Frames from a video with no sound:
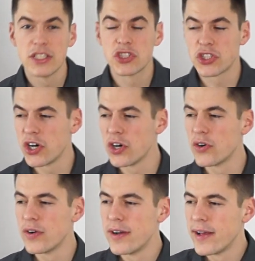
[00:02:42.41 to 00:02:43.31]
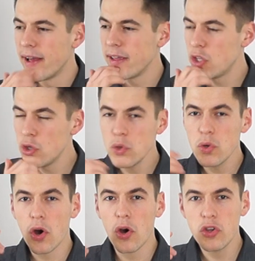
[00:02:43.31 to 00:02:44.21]
So
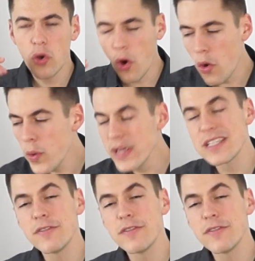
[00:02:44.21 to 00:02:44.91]
you always,